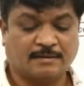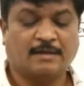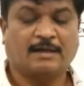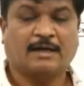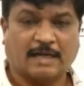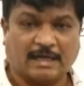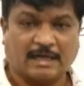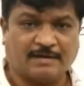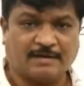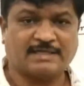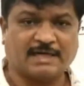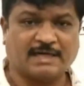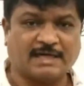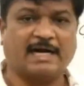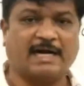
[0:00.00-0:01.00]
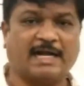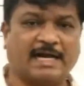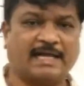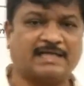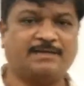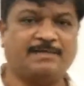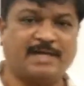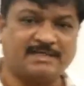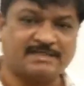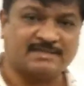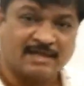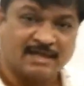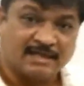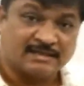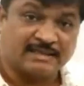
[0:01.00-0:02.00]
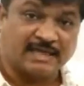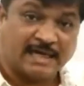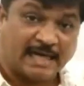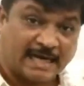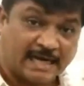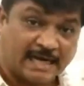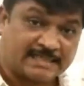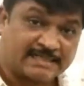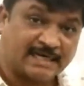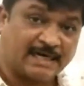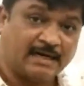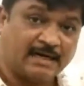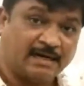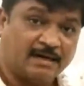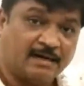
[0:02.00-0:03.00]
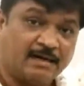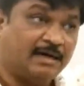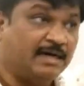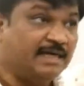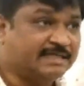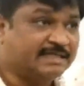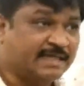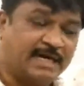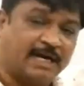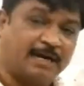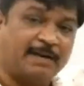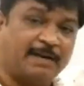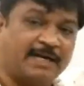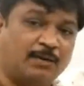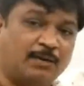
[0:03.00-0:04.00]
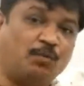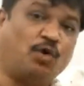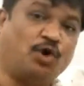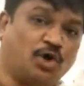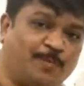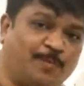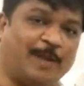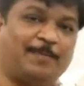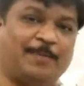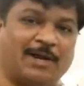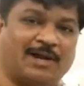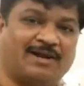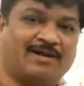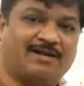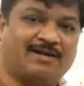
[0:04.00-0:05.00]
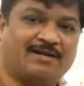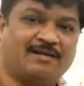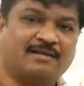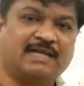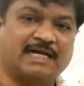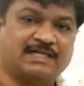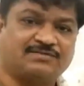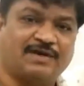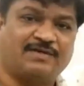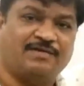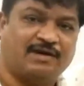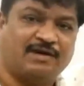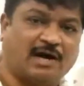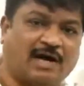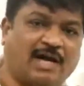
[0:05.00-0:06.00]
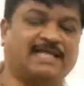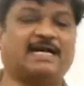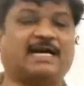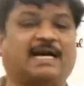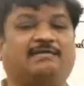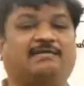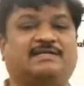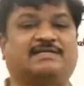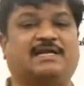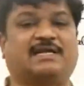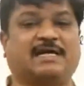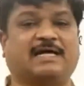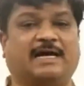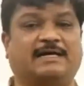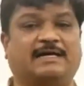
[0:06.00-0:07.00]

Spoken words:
Conventional current direction means the direction decided by the old people. That's why we call it a conventional current.